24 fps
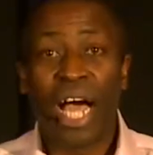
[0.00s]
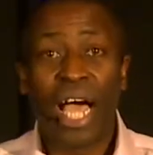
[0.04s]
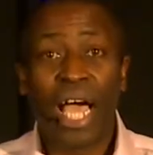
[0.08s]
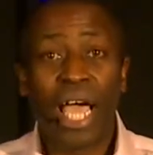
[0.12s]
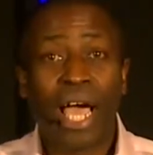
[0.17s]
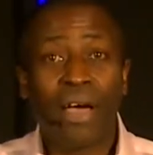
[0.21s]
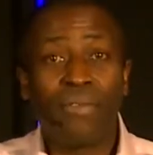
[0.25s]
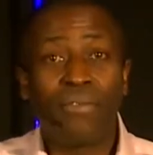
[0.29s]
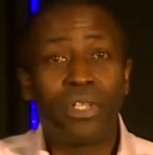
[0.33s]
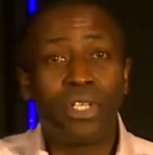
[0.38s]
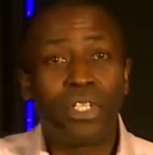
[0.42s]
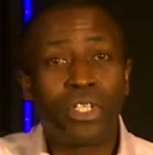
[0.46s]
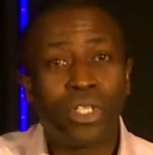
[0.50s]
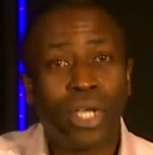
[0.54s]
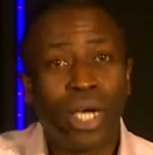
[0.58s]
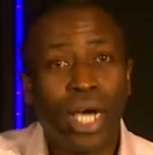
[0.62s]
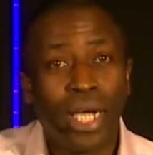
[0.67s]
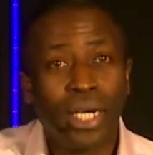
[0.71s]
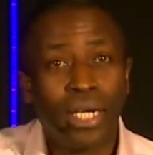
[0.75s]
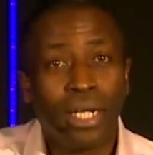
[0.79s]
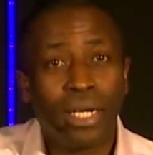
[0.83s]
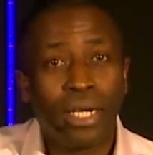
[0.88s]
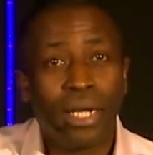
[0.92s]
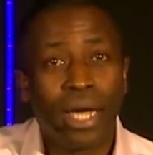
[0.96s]
I have
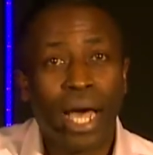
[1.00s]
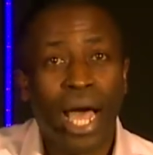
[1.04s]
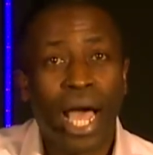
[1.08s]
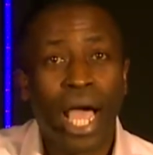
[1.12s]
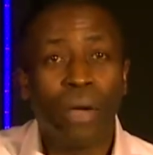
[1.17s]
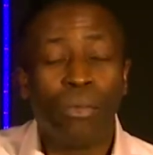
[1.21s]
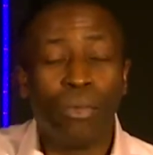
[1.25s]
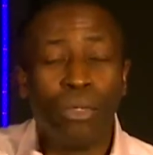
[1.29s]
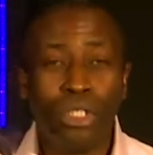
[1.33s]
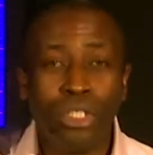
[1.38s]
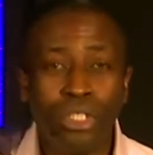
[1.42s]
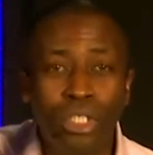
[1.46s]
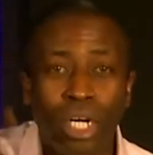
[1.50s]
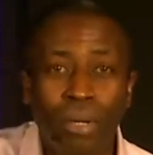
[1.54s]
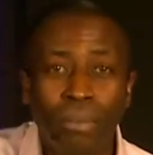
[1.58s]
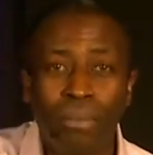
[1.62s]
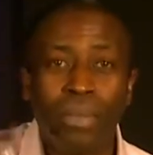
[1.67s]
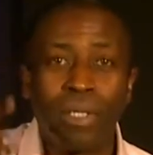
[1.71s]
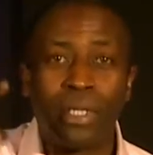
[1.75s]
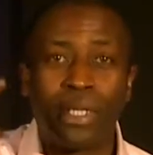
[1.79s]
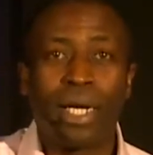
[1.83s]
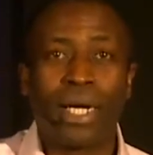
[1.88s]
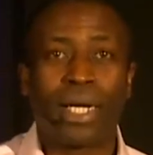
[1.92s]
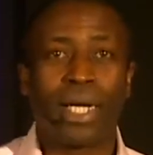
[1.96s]
decided I will
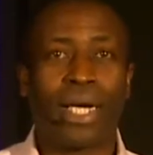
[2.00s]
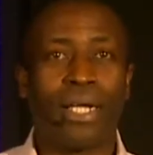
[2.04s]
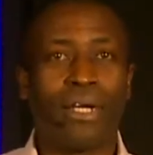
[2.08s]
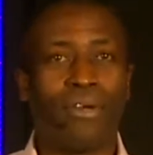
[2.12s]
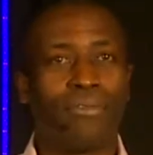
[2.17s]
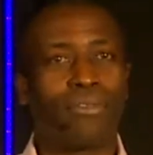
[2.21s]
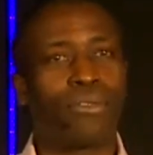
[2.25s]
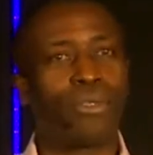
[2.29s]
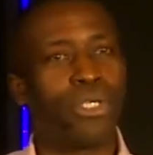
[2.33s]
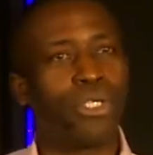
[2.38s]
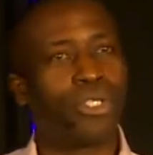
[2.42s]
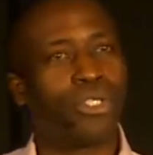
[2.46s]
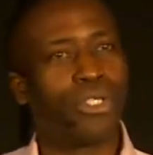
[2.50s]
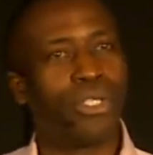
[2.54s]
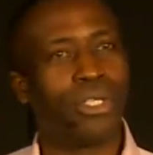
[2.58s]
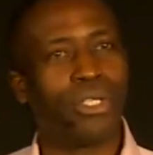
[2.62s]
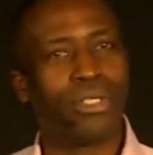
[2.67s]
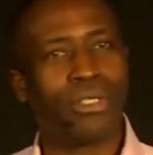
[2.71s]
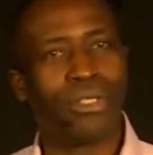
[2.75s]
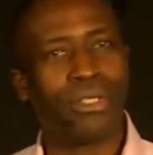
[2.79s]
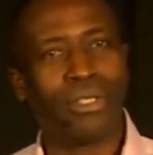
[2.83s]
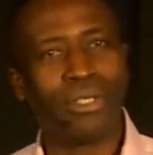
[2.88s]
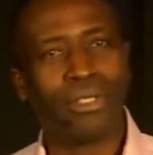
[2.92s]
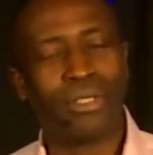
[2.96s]
not be that kind of
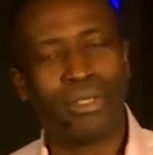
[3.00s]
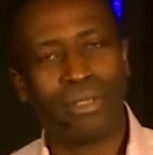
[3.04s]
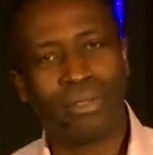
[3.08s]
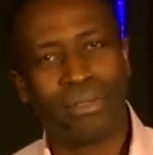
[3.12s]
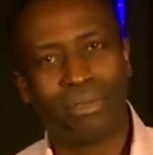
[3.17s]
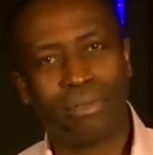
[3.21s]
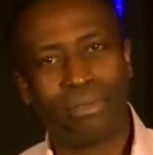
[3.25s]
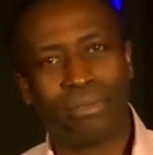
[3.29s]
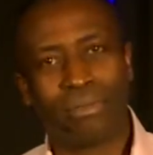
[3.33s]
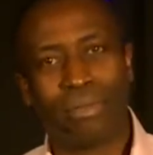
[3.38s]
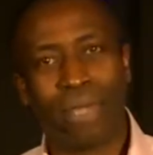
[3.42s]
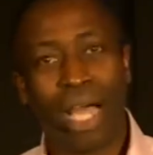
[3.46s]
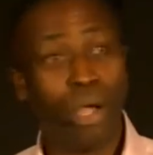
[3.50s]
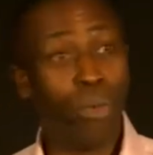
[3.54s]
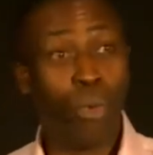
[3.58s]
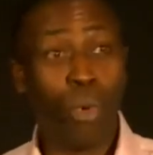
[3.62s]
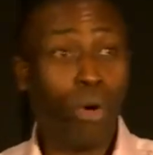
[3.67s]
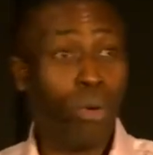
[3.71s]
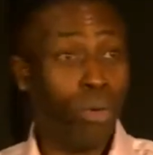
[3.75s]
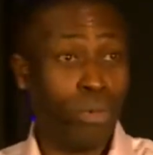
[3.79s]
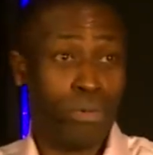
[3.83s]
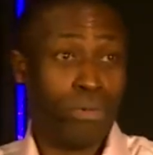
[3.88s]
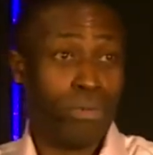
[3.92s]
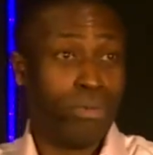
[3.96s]
Christian. I
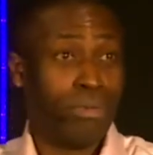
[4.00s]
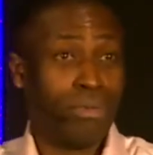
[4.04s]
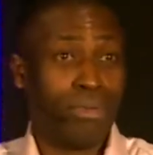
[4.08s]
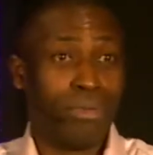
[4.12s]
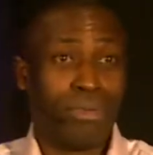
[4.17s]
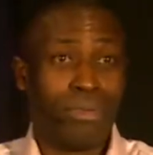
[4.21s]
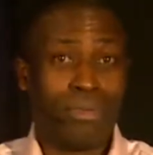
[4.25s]
won't.